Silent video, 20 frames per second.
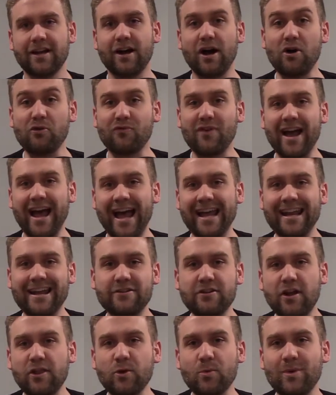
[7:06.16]
All right,
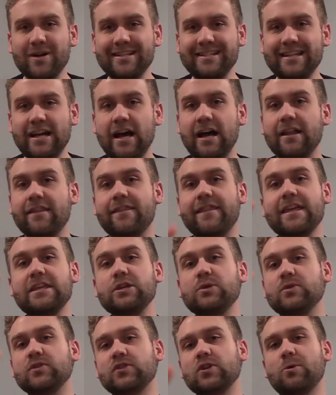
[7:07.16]
another one done.
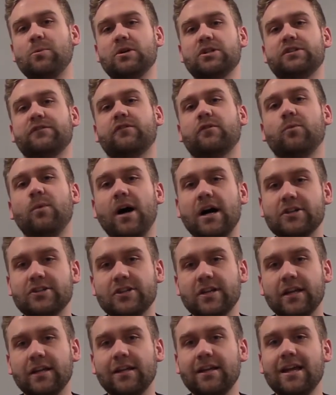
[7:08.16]
Thank you so much for
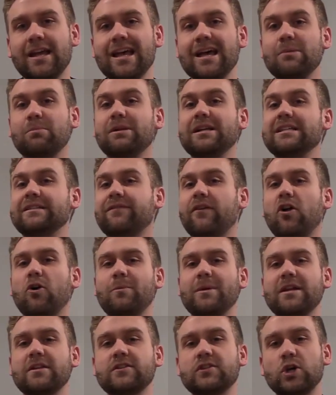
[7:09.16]
watching. Please follow
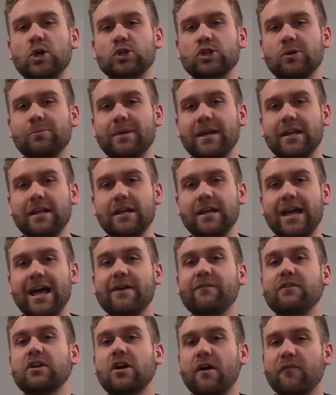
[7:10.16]
me on social media,
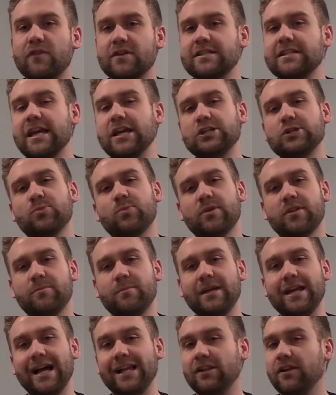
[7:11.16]
have a conversation with
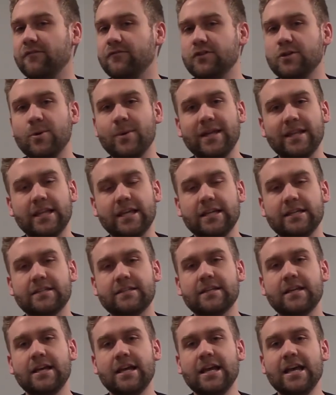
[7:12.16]
me. I love doing
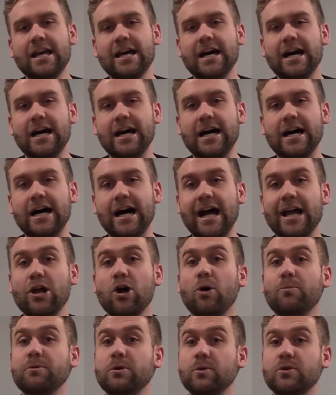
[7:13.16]
these. I
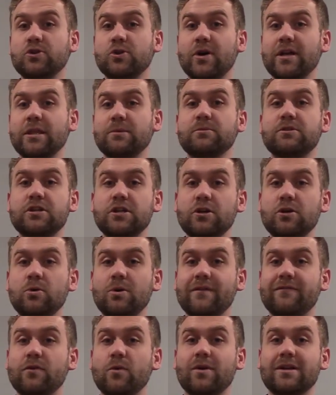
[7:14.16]
hope you enjoyed them too.
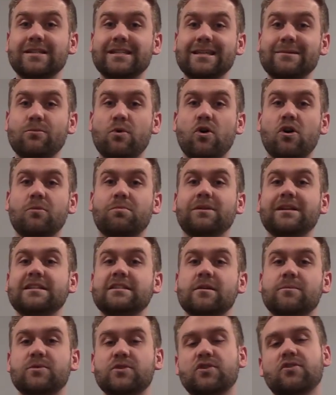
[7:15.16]
If you want to see more, please
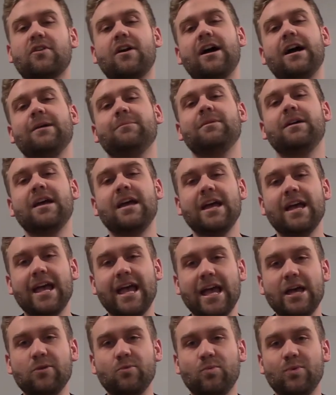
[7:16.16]
subscribe,
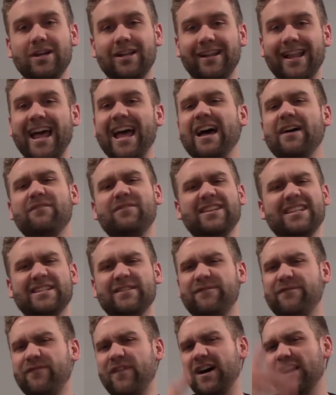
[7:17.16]
and we'll have this
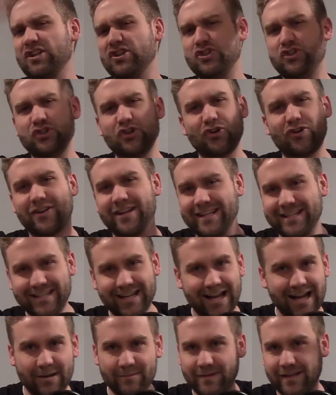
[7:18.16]
fun journey
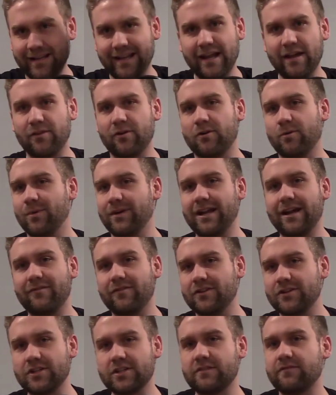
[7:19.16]
time together or
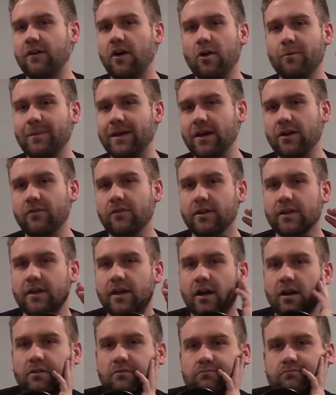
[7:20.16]
whatever. Just follow me, I don't really
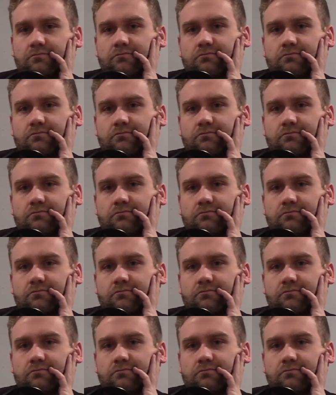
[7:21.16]
care.